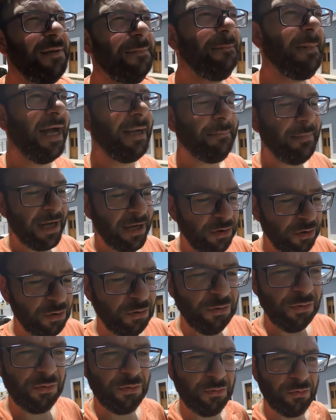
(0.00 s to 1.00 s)
my, my
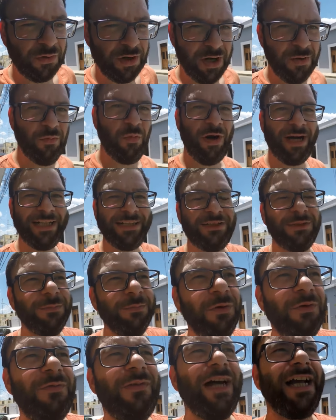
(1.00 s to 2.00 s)
whole uh, wanting to
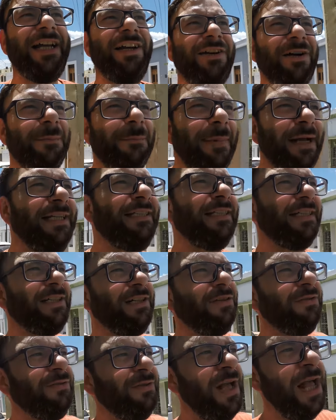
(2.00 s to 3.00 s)
move out here to
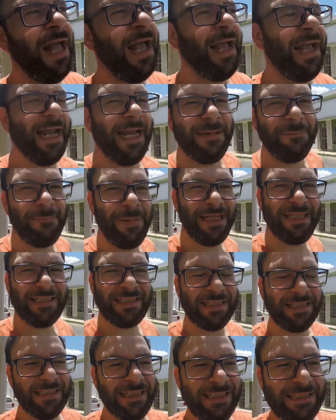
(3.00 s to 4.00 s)
Mexico, it
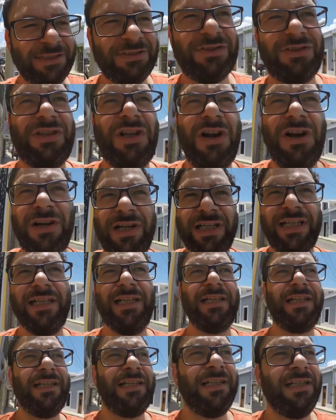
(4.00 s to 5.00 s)
basically
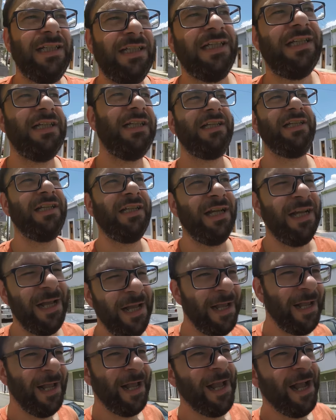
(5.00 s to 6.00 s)
started,
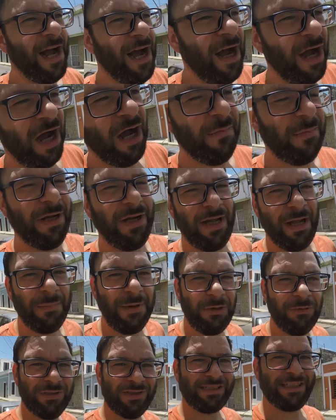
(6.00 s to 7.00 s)
um, uh,
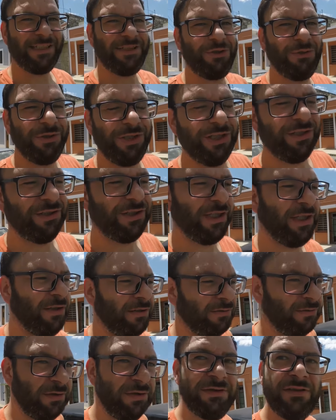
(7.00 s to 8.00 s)
I want to say two years
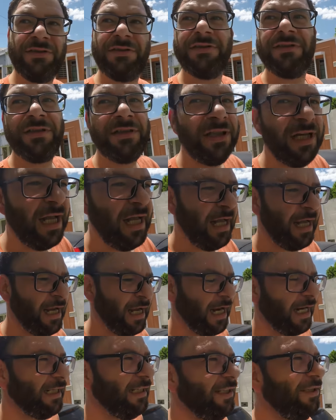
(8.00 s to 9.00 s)
ago.
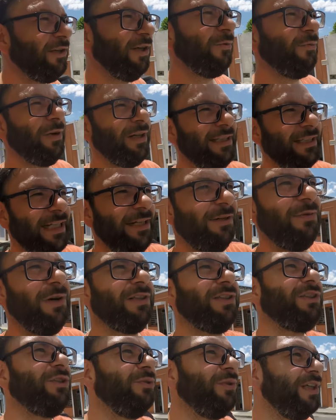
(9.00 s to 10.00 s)
I literally want to say
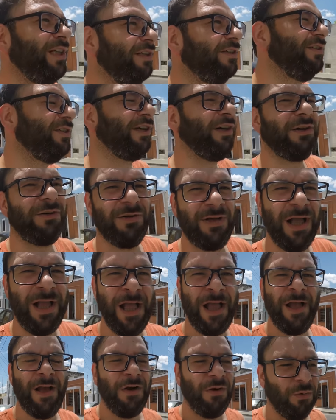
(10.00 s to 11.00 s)
around two years ago
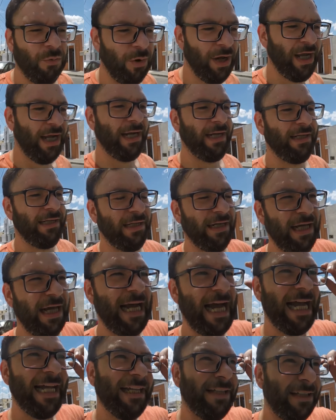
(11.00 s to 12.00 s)
when
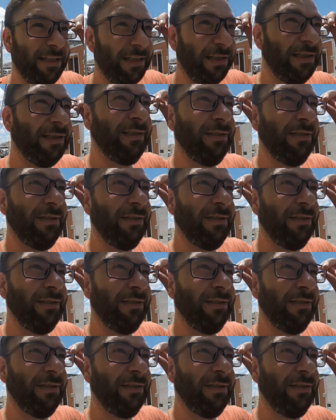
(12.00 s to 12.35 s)
I